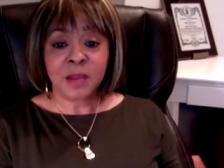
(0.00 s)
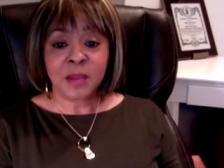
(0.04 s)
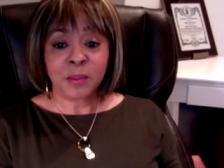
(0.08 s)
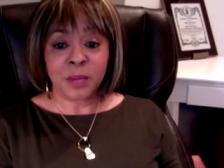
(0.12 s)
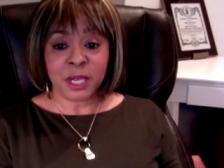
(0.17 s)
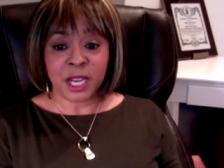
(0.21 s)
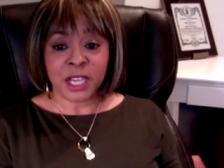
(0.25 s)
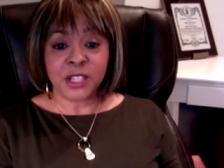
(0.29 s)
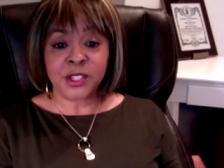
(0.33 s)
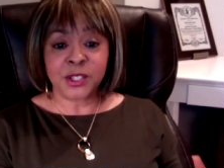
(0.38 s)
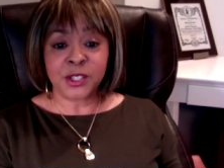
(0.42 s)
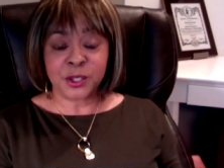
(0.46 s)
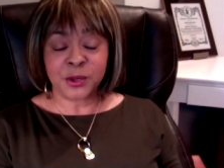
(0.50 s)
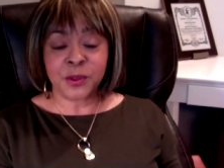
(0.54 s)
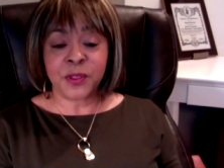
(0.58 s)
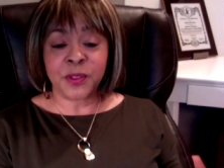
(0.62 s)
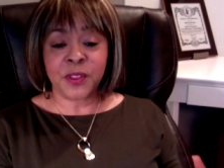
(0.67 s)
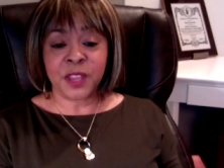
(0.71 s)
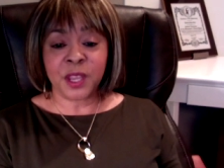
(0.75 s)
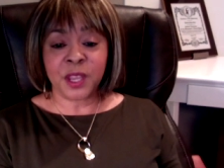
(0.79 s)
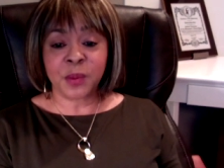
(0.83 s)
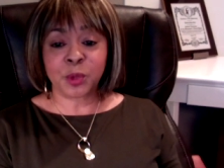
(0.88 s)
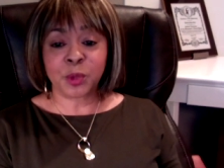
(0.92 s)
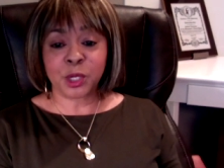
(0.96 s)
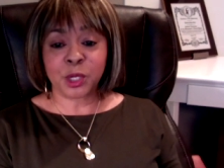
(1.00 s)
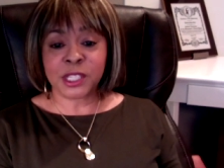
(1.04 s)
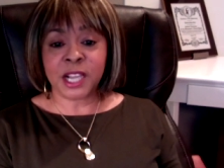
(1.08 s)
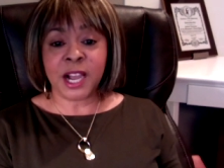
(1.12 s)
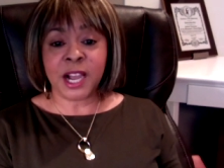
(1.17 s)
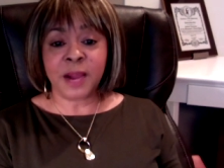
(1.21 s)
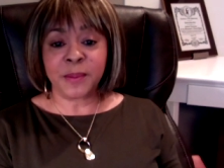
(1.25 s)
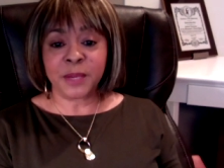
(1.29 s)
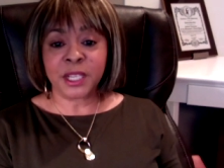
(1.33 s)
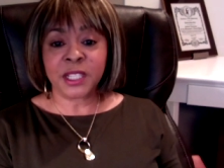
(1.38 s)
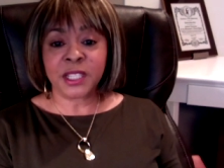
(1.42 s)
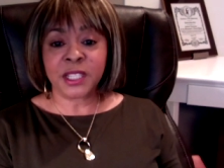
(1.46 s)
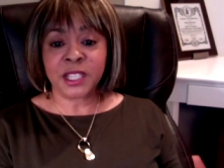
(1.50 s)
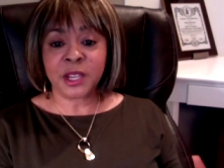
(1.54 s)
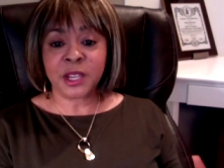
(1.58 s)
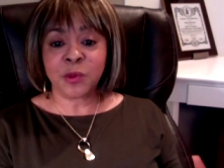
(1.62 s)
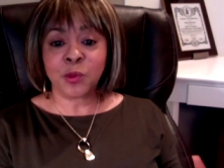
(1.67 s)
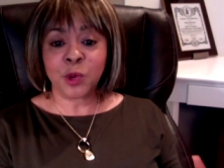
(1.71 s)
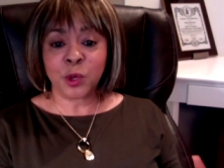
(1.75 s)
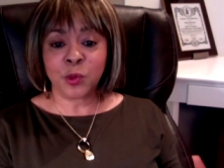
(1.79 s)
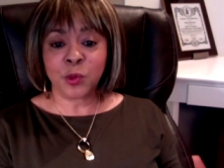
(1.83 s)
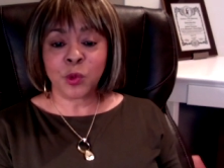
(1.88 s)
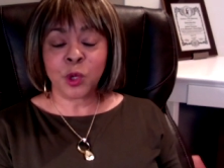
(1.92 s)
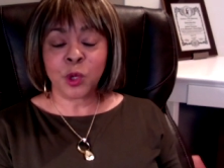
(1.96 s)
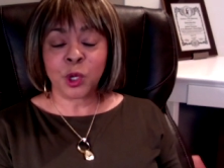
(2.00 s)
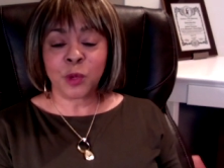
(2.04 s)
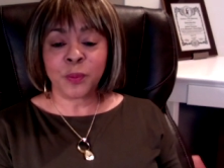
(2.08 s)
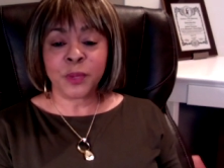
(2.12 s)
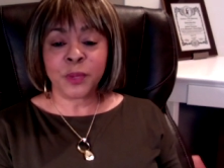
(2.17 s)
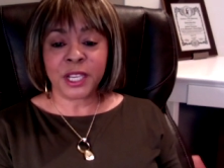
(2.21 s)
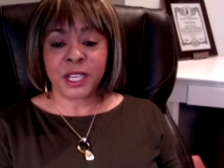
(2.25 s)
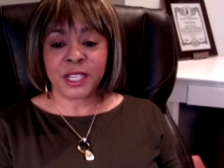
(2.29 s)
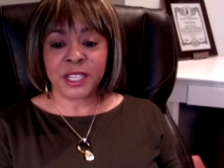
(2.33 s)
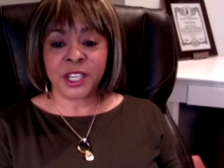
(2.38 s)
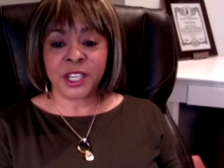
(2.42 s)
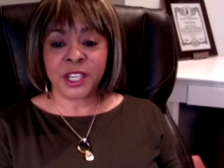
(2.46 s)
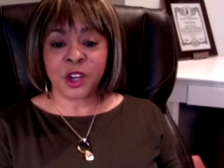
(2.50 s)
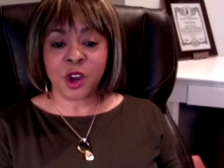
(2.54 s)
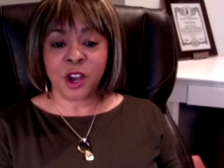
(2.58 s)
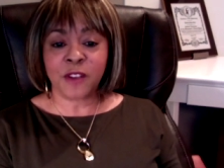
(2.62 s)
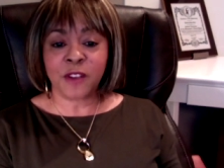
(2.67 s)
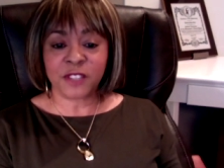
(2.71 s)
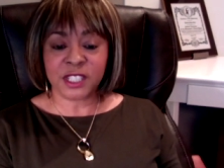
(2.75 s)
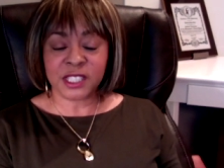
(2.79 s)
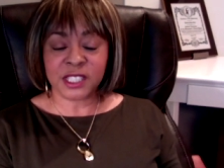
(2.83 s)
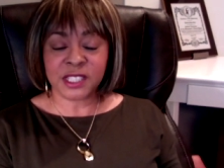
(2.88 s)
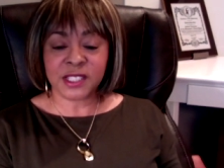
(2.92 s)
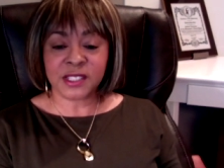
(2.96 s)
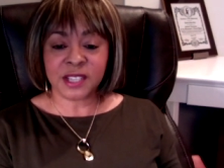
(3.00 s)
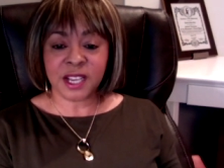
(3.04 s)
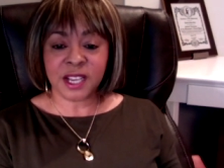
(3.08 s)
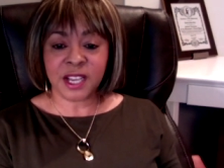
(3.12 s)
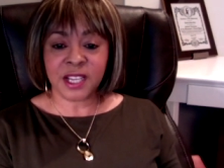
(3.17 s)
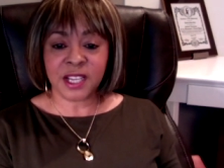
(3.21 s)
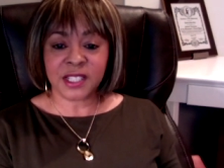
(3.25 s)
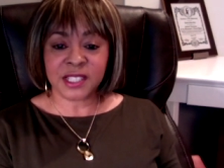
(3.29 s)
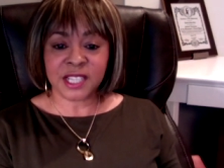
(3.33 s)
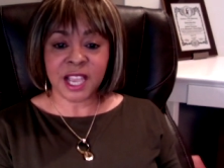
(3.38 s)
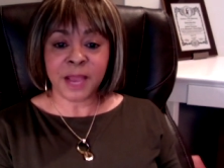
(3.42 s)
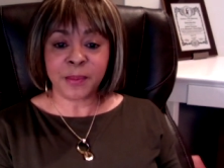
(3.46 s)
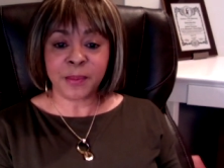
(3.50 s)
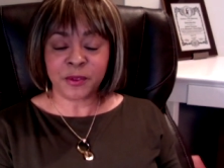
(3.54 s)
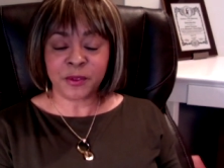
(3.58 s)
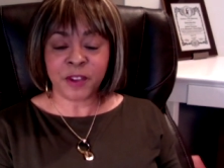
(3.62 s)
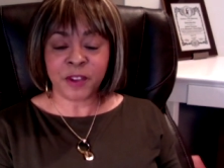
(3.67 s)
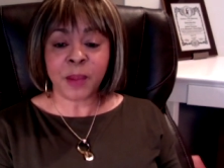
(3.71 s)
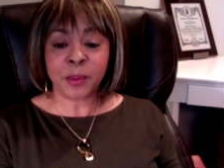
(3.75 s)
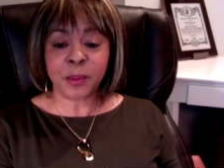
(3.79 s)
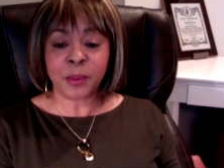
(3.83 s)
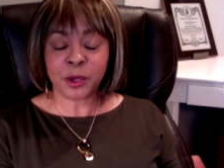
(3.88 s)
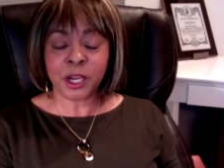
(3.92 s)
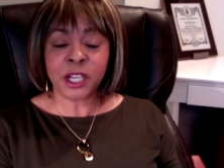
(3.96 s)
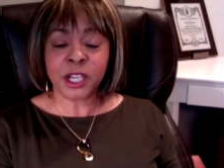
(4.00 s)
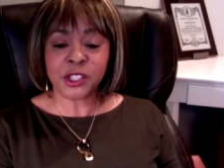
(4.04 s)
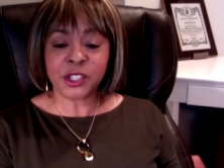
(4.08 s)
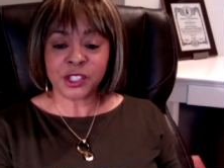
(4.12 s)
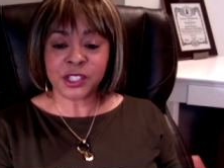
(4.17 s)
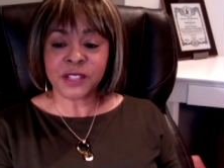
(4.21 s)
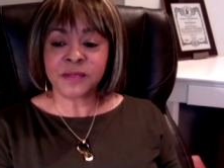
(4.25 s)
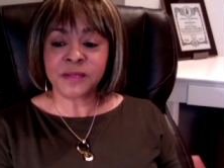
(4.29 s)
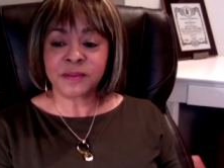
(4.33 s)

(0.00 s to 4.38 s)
But I do think predominantly we will be an in-office uh, type of operation.